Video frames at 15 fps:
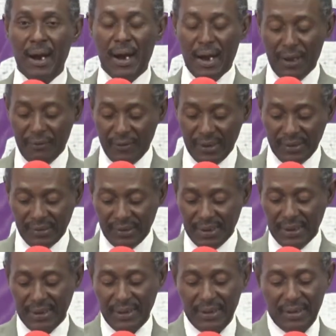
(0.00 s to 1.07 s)

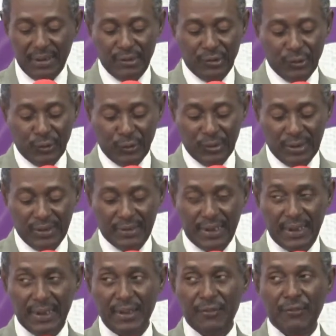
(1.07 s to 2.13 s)
Obviously, this shows us
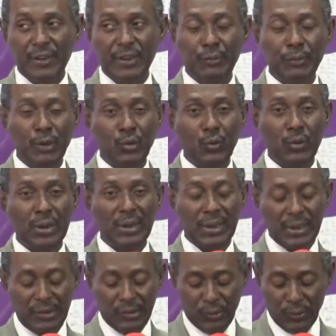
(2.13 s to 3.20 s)
a difference between
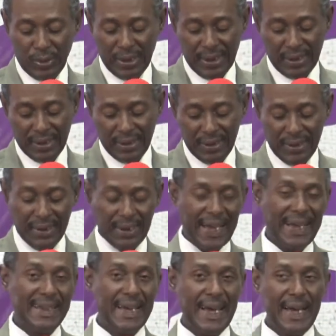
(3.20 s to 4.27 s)
these two ladies in that